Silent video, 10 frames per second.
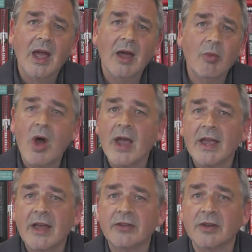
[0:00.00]
Why
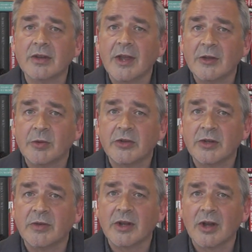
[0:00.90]
hasn't a
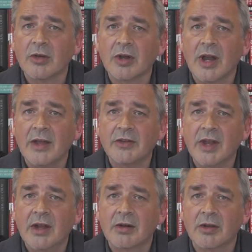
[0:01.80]
specific localised
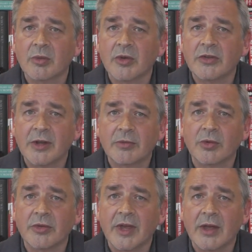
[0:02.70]
area with
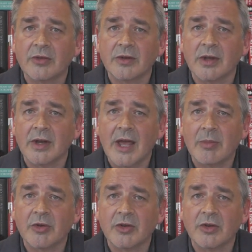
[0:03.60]
several thousand
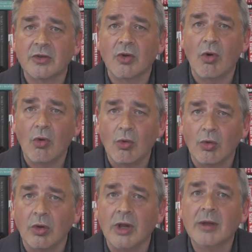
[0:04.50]
inhabitants
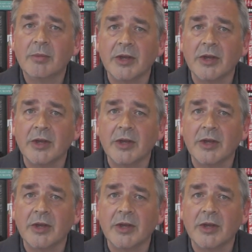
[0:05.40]
all